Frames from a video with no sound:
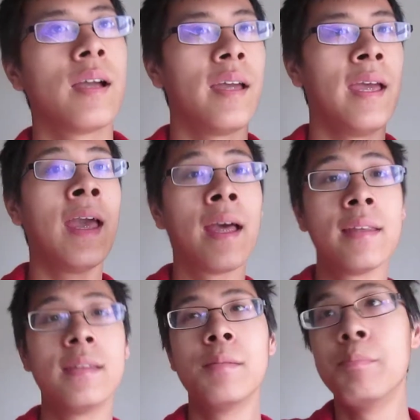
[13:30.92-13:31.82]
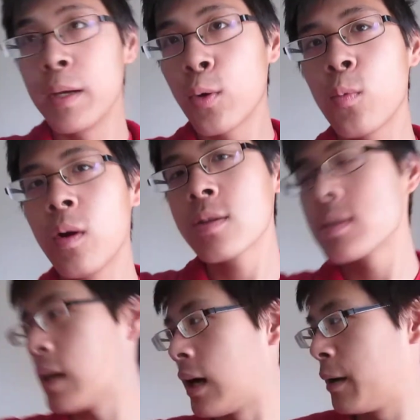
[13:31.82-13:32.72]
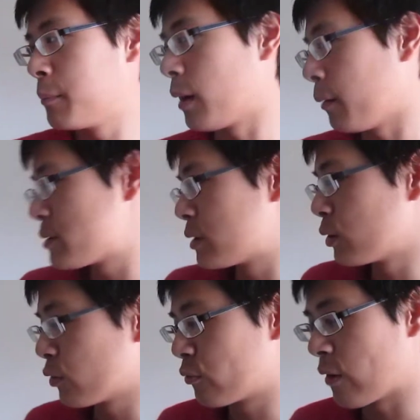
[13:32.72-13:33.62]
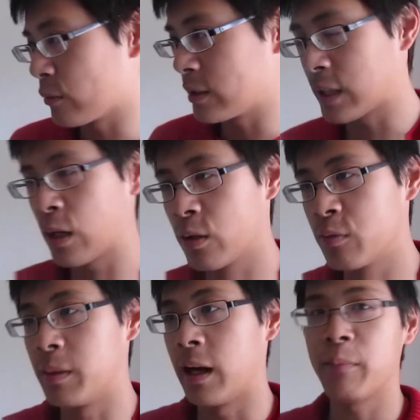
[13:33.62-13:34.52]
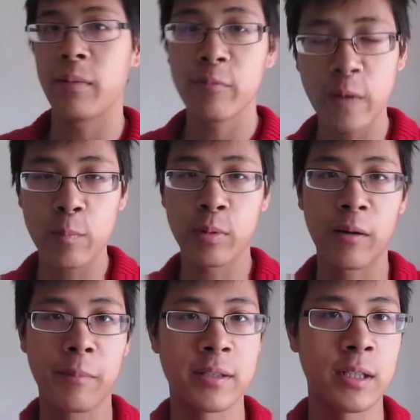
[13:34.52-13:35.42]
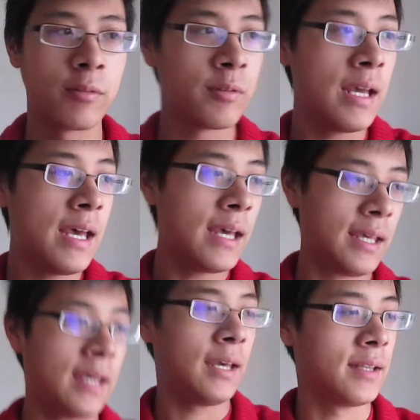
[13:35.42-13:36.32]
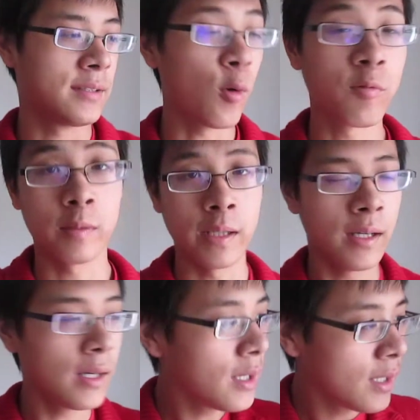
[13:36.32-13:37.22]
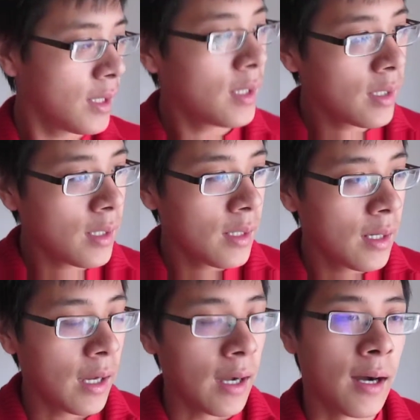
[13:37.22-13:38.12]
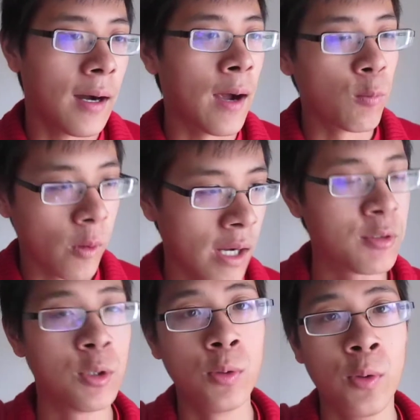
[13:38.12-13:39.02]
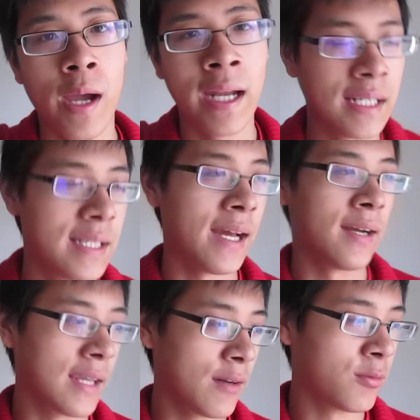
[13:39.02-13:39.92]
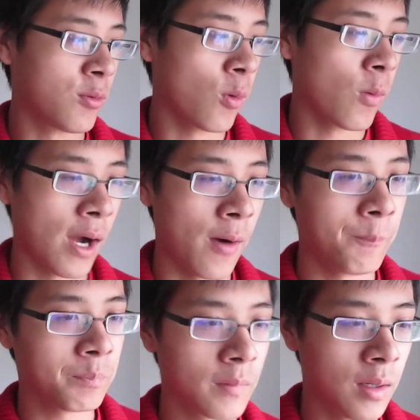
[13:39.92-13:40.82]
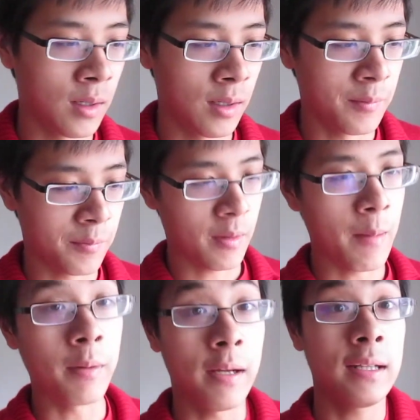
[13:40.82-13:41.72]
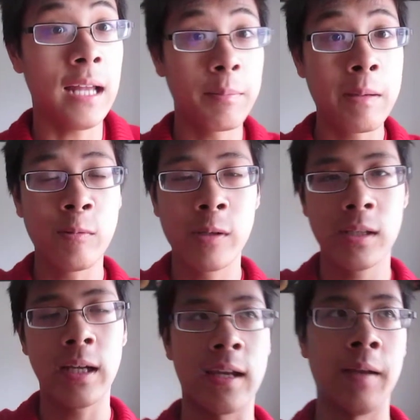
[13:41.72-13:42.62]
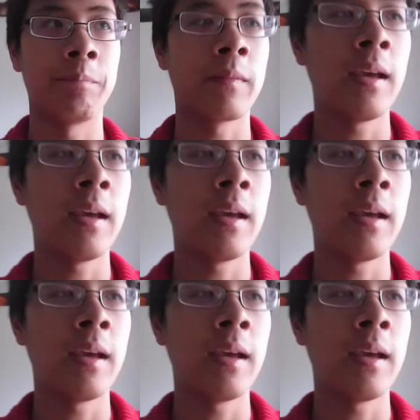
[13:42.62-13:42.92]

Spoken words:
And the bigger ones, I'm still fairly scared of, but I'm very proud of myself, and hopefully I won't have to do any of that again for a while. But a lot of people really like it.